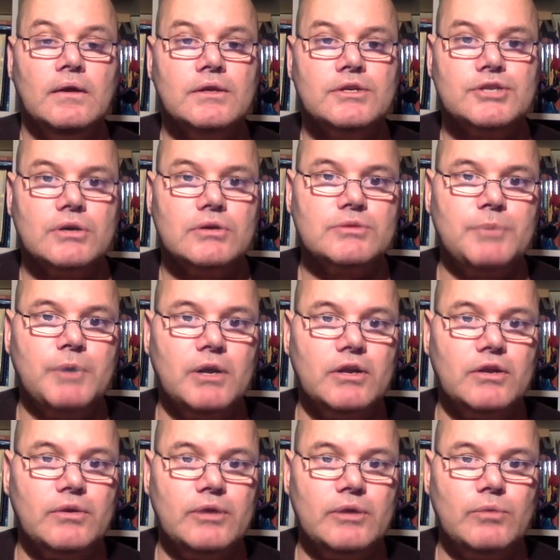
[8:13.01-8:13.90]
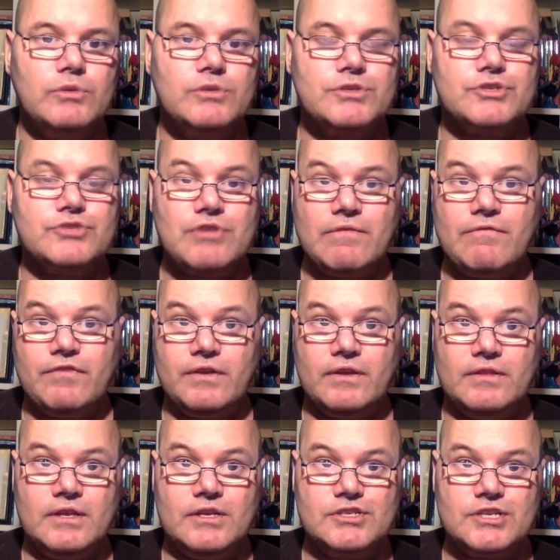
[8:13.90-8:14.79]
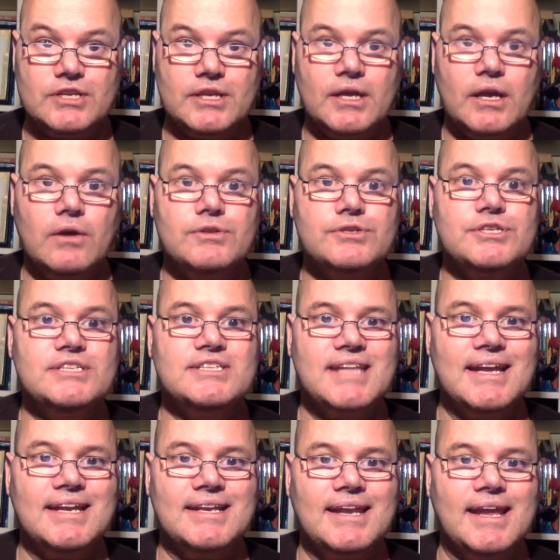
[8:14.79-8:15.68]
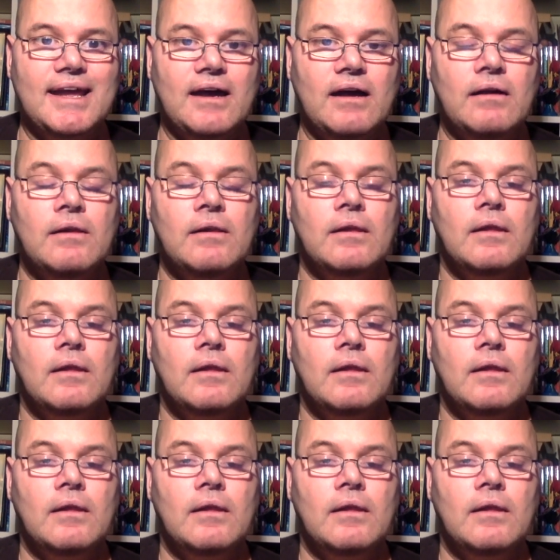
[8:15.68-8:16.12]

Charles Poliquin was a strength and conditioning coach. He's dead now.